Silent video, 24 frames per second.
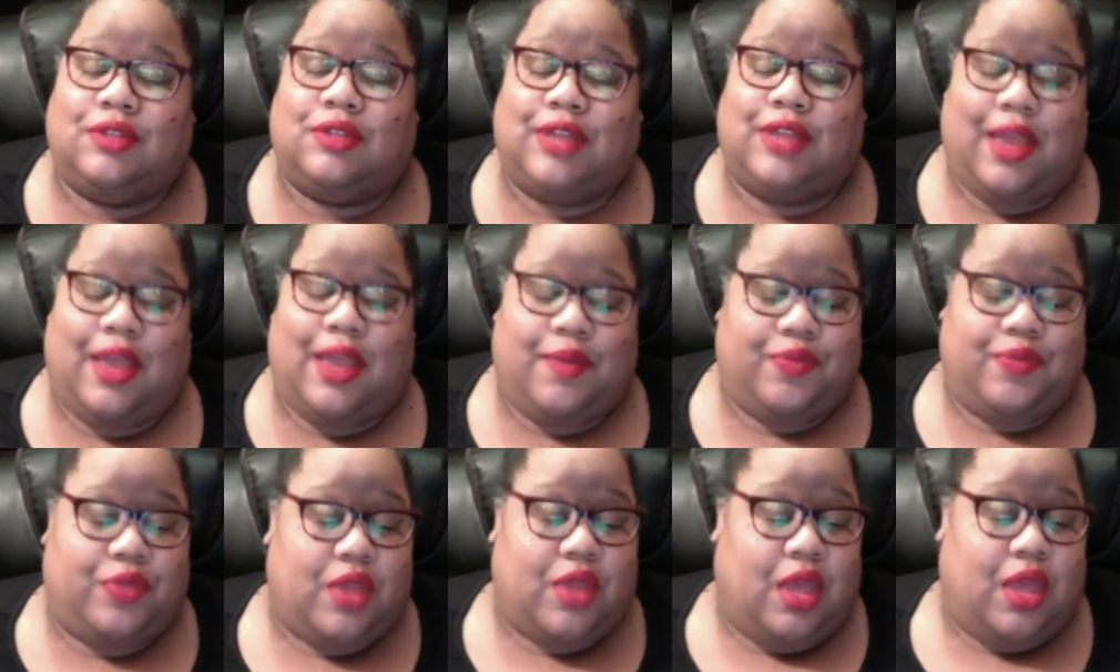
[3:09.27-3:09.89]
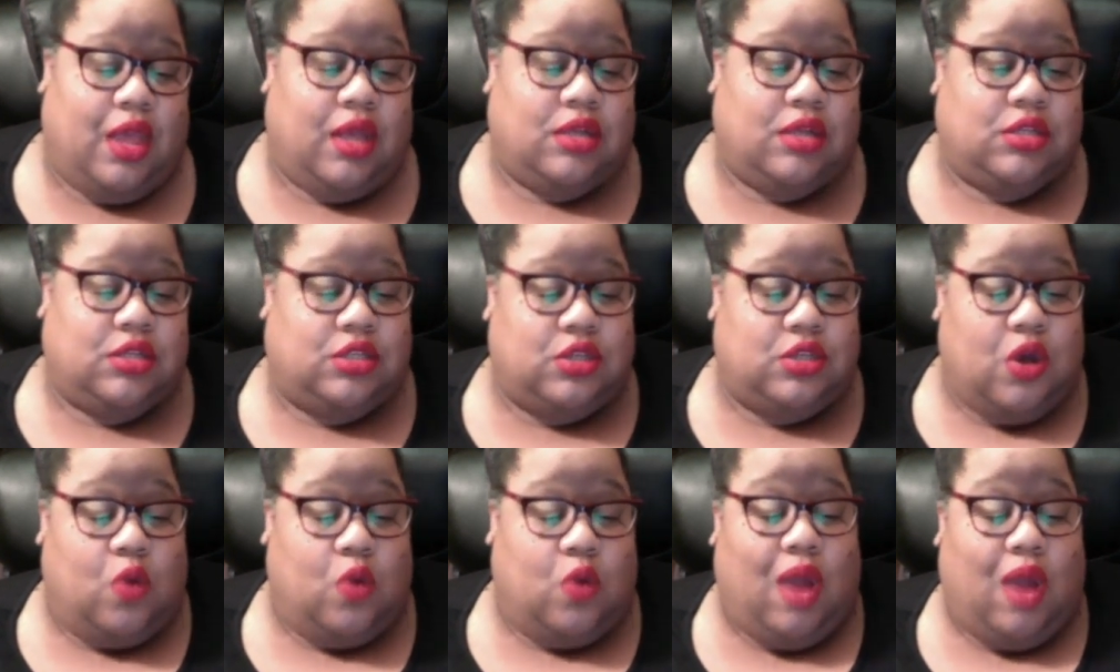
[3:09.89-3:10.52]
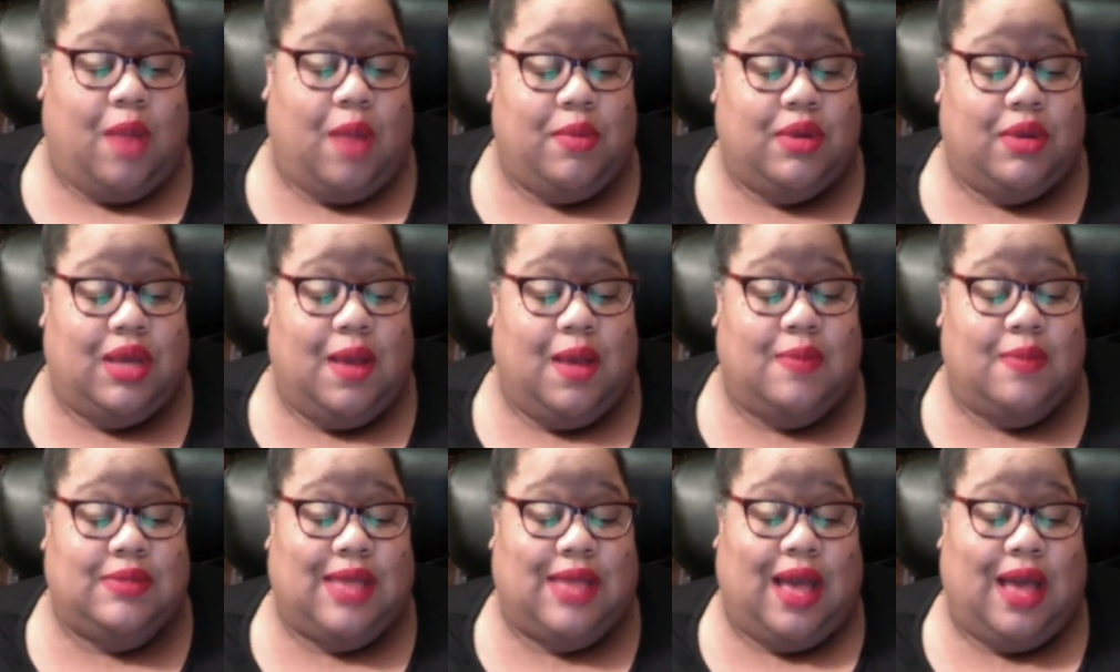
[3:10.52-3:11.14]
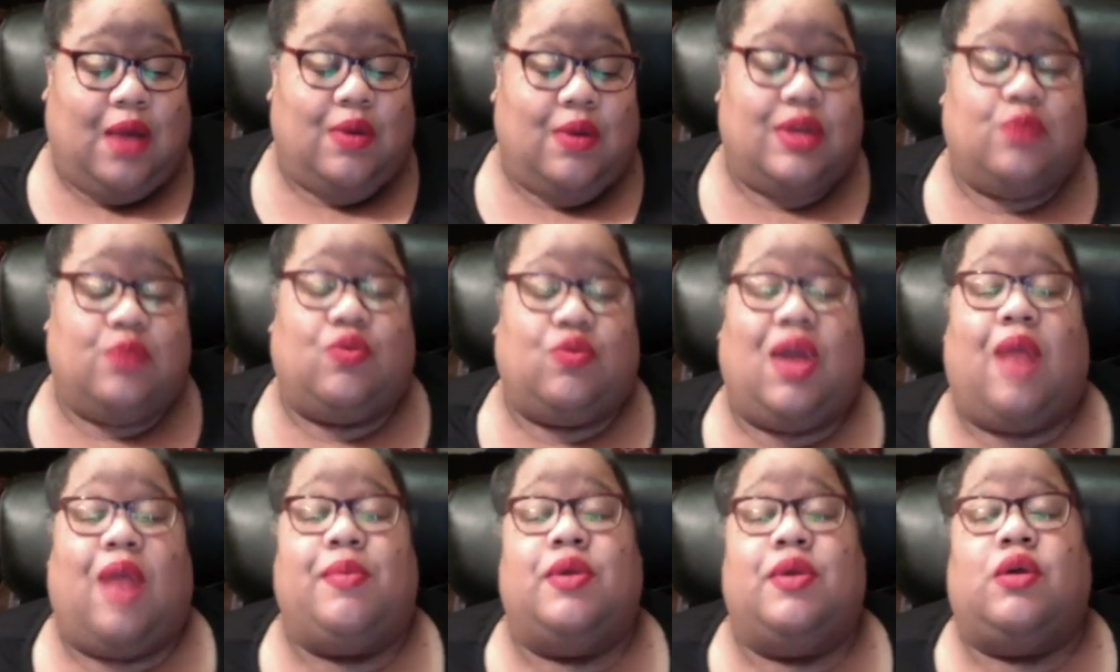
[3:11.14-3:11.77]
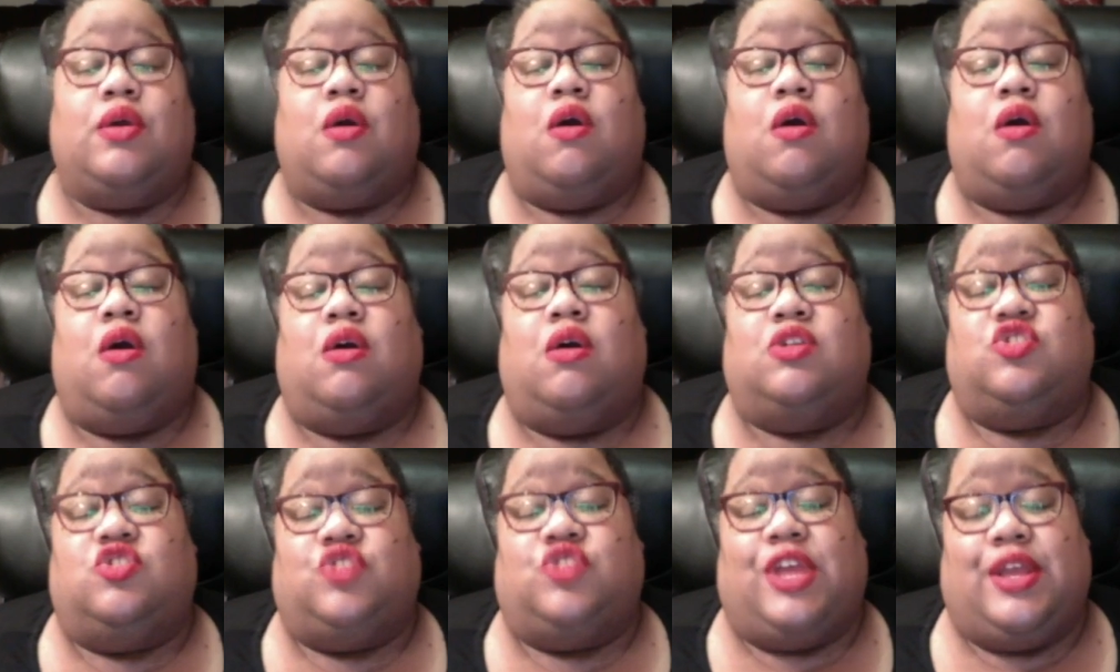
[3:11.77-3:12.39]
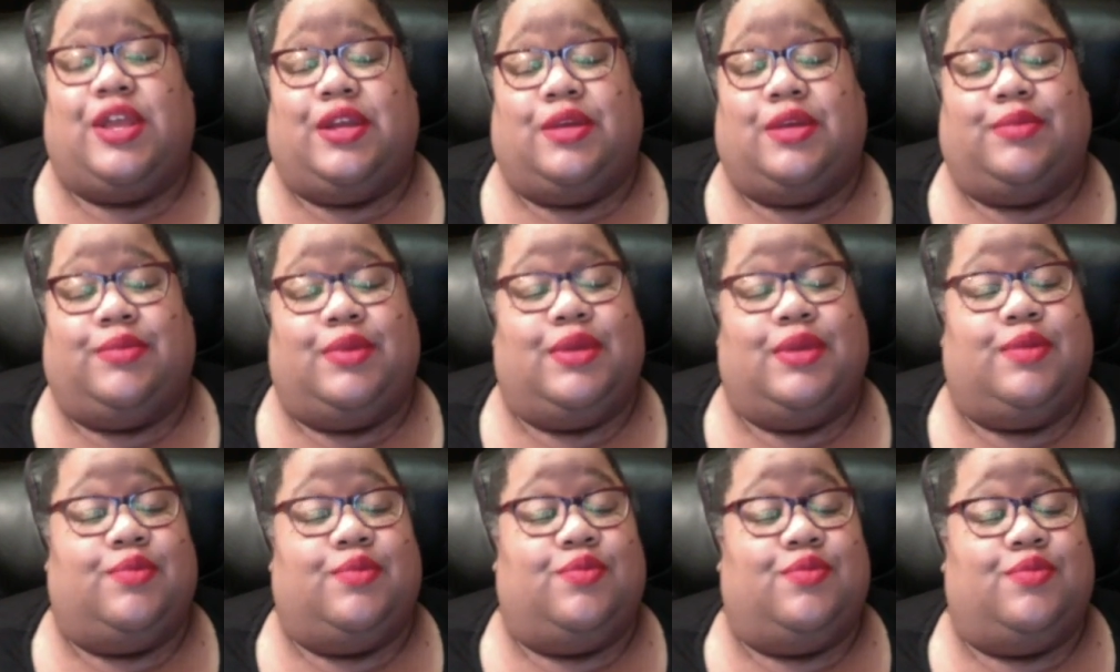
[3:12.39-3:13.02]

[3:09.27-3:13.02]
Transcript: Okay, so Robin comes out and Robin calls Jacob and